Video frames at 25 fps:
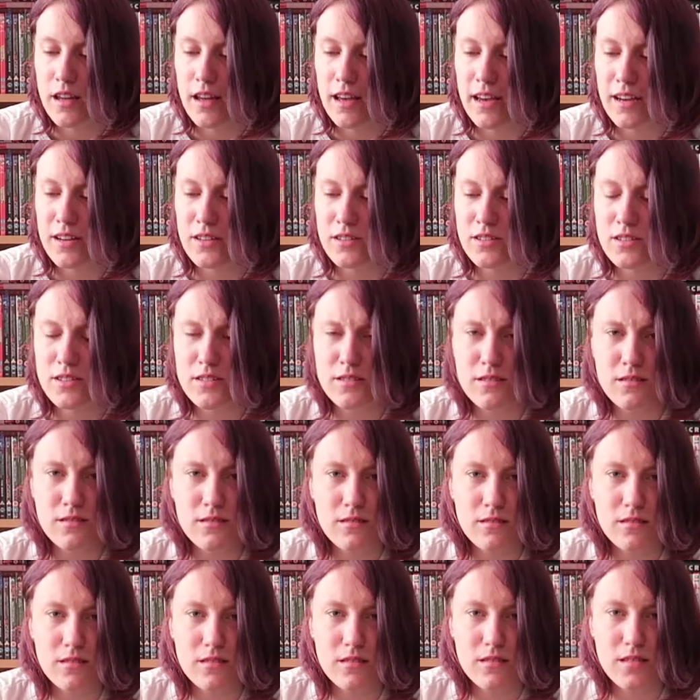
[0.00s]
Egerton?
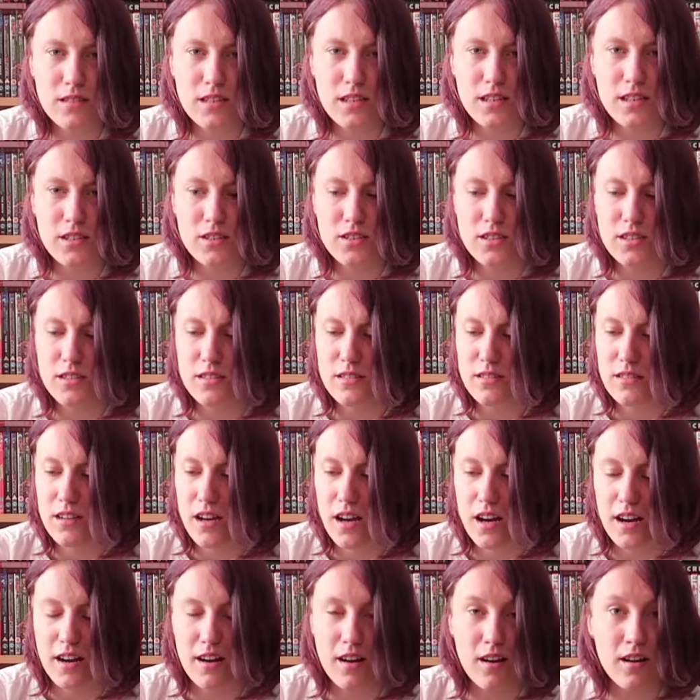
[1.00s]
Egerton?
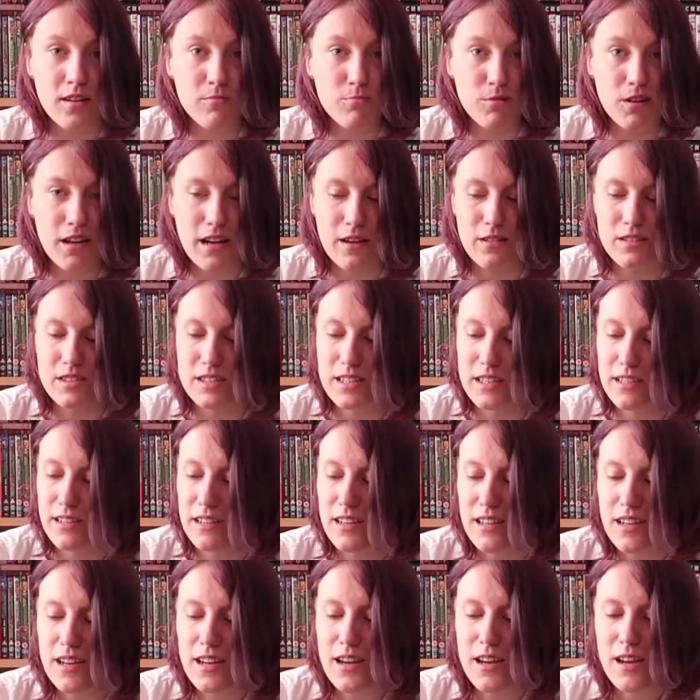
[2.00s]
I can't pronounce it.
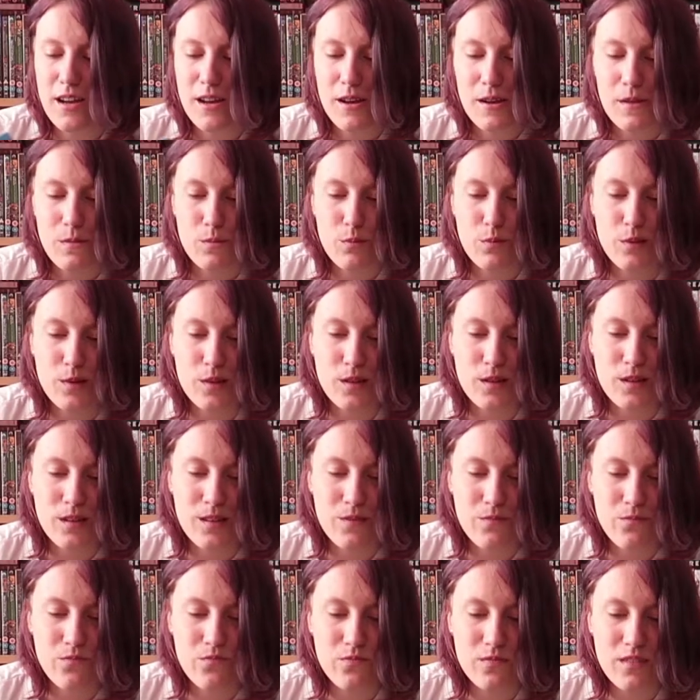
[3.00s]
But
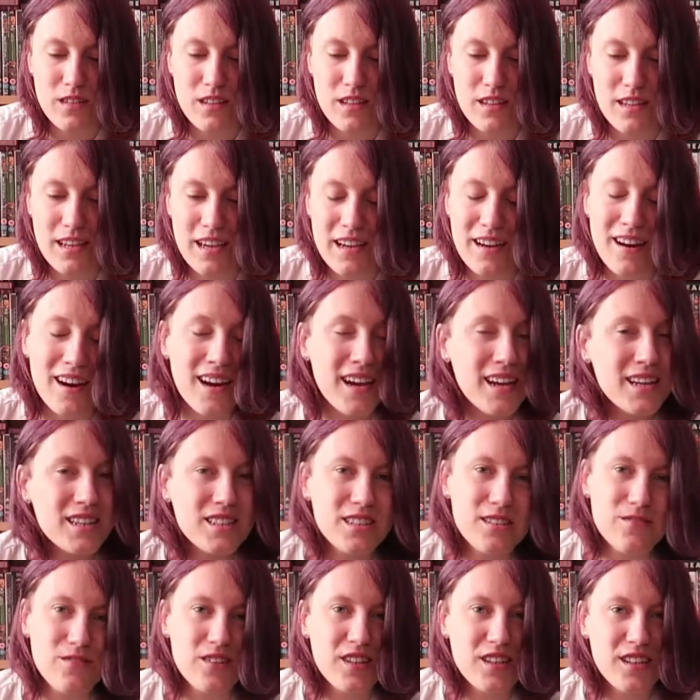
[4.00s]
yeah, I
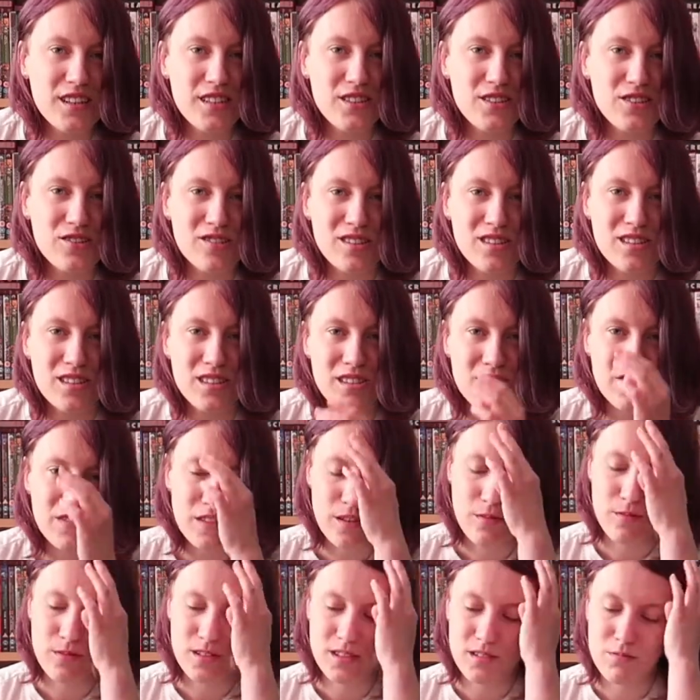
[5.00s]
actually really enjoyed this
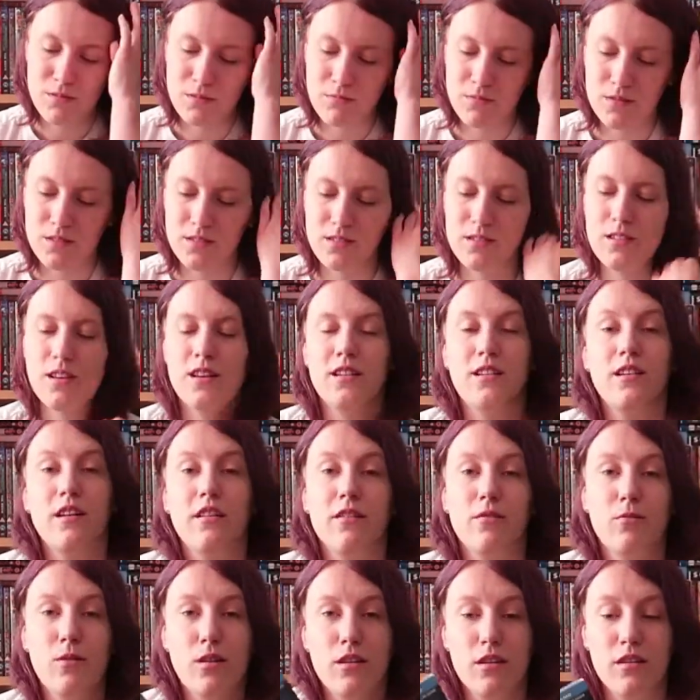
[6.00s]
film. This one was
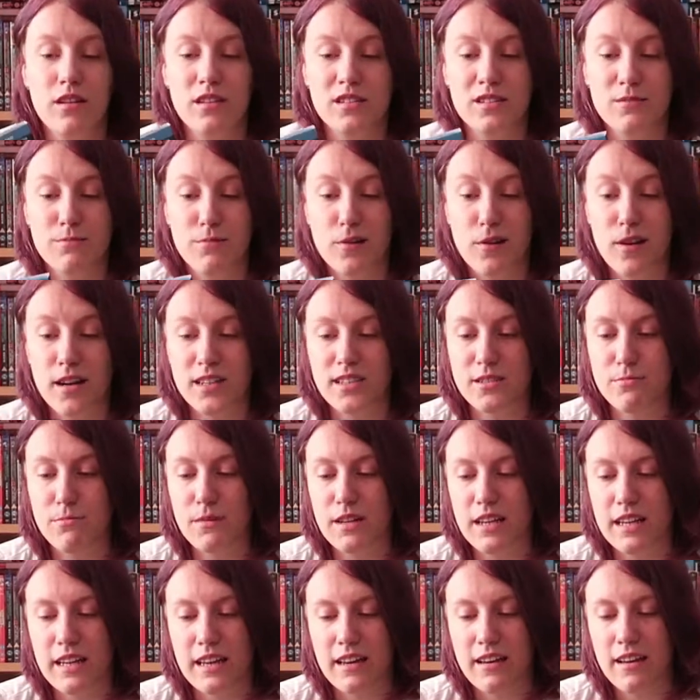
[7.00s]
another one that surprised
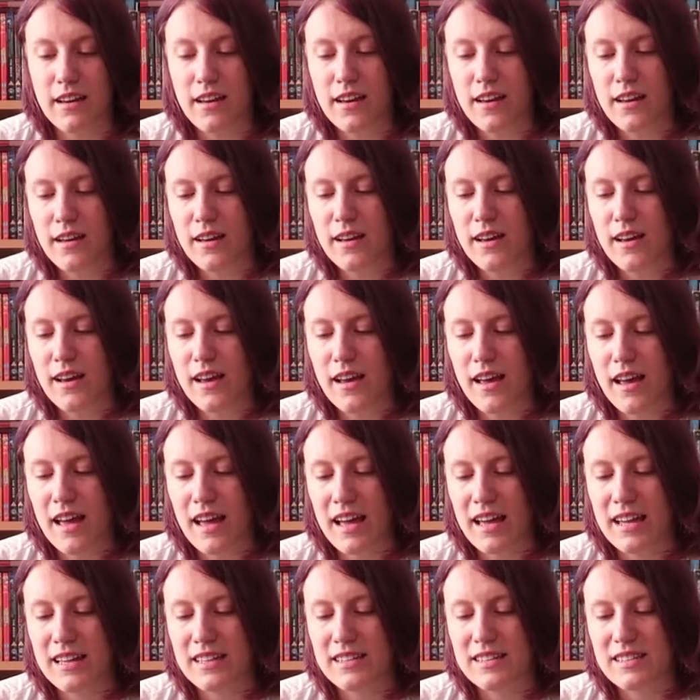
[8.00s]
me.
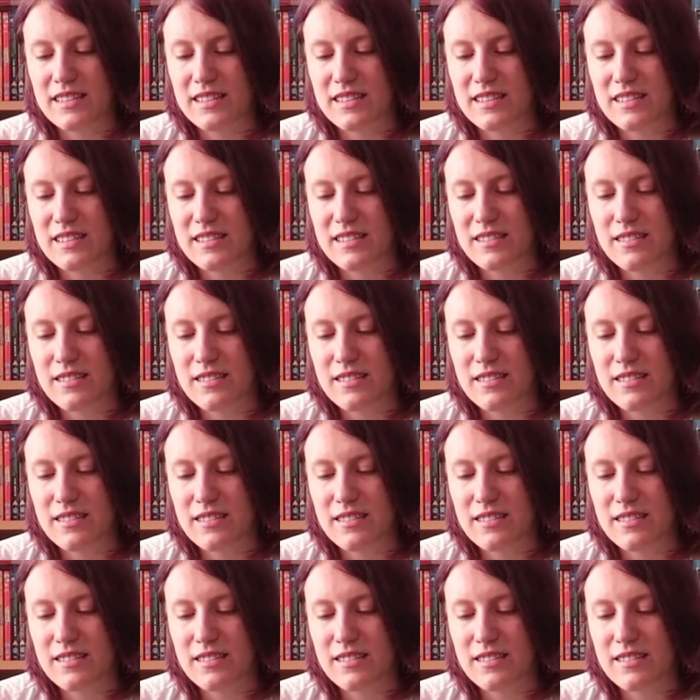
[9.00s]
And